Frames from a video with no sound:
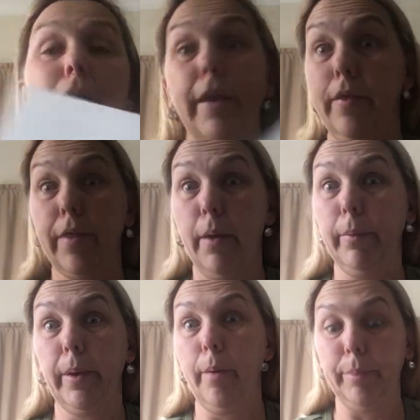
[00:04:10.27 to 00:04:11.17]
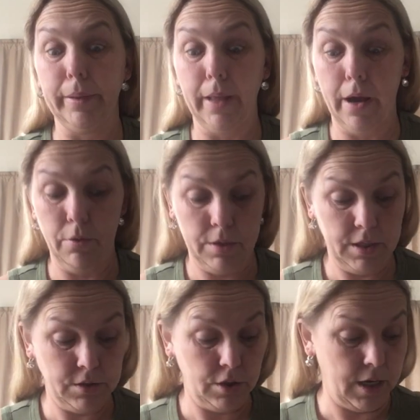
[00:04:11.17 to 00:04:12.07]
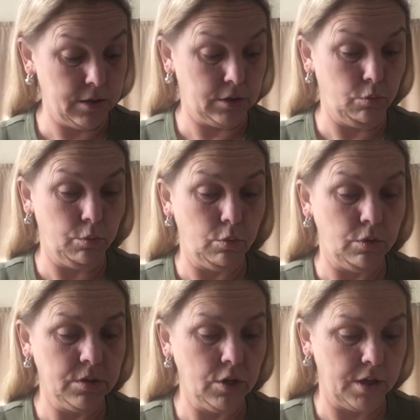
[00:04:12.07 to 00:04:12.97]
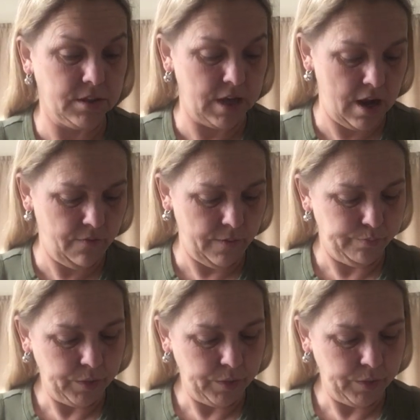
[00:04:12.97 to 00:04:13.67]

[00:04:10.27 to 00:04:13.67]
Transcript: Yeah, that would not be allowed. That's against the rules. Not safe.